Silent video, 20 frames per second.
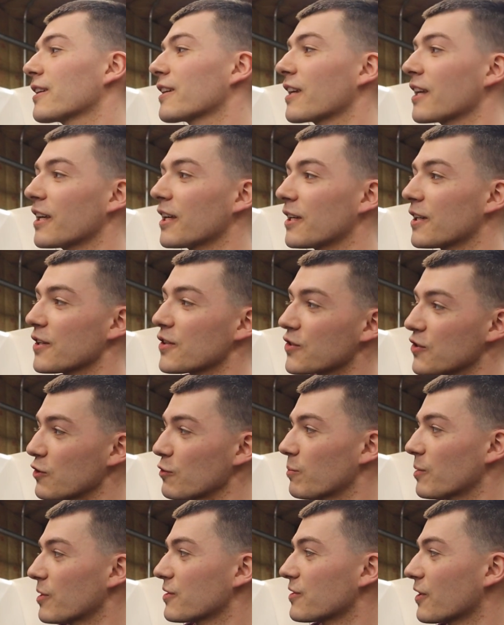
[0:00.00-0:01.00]
Kia
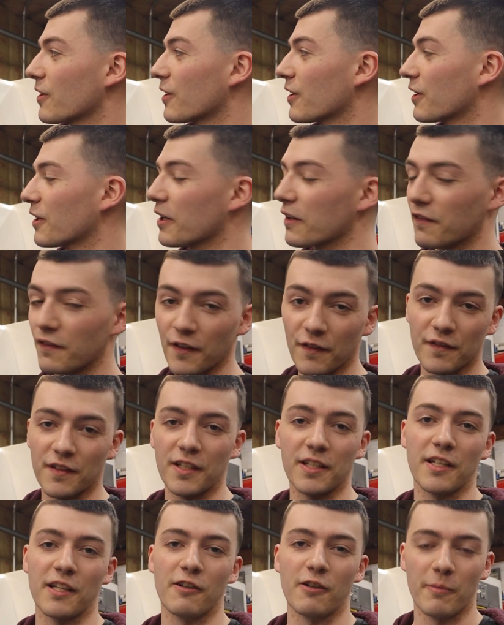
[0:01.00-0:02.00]
Superturn
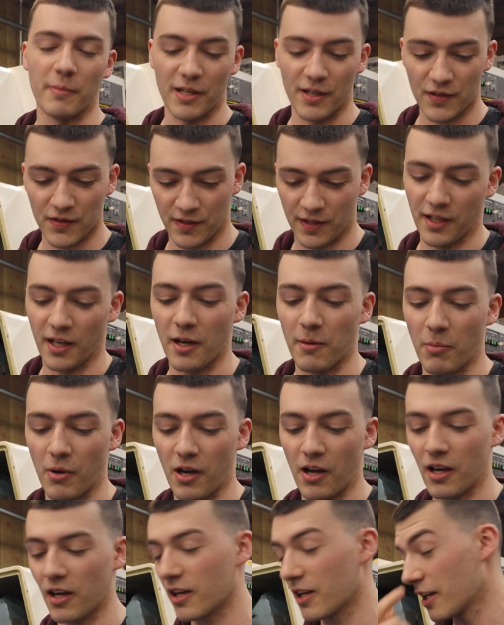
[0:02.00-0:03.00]
15 LMS that I
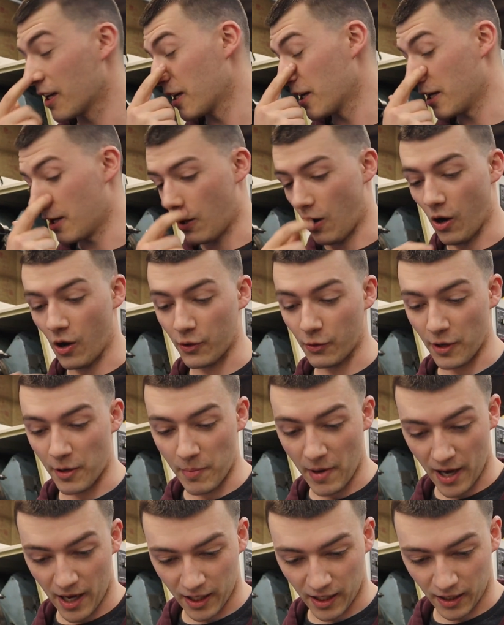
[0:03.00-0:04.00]
bought all the way
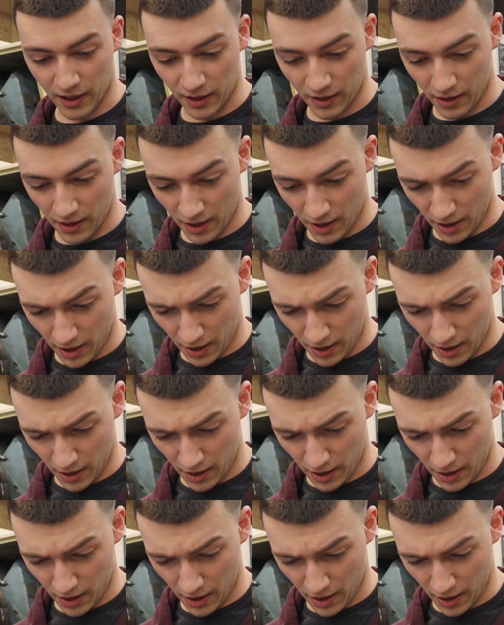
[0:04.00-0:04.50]
back in